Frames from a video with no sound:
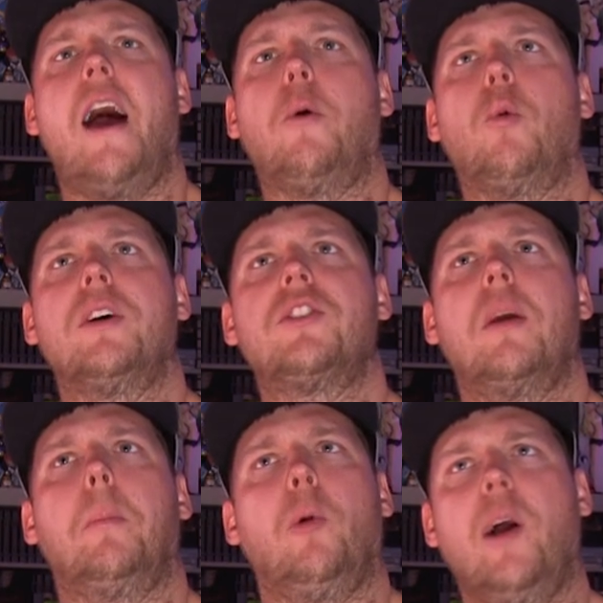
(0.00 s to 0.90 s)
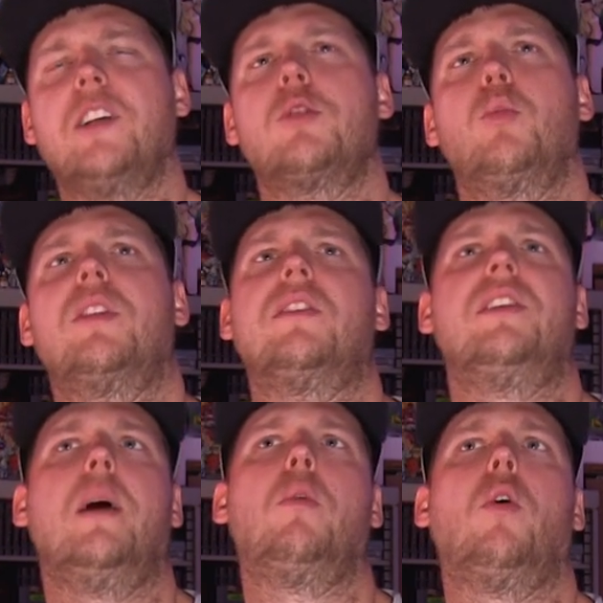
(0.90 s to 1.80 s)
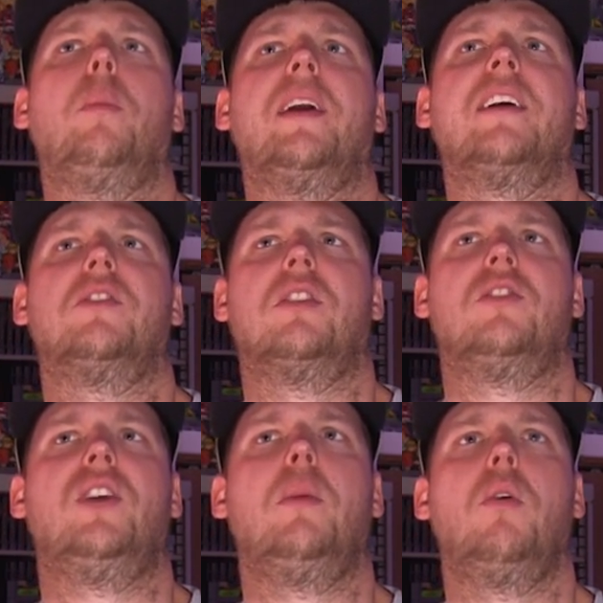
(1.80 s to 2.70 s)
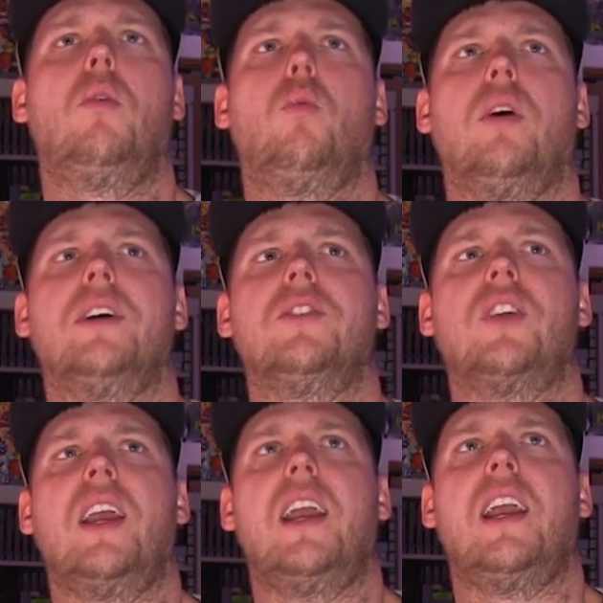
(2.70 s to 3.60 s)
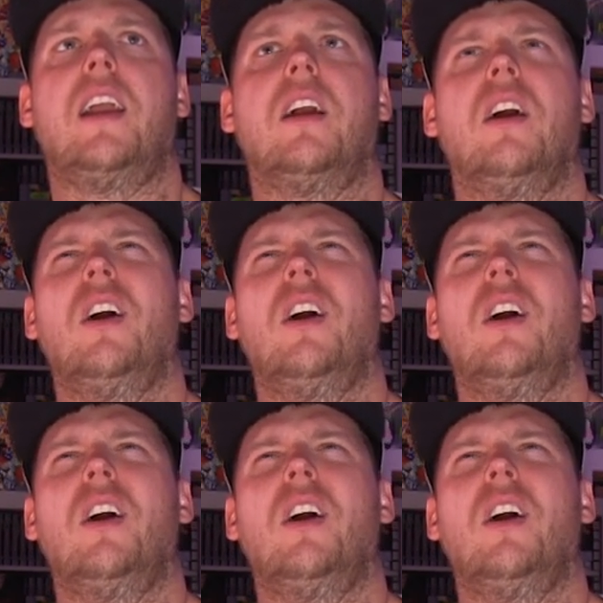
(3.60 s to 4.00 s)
I was impressed with the demo because the demo was a,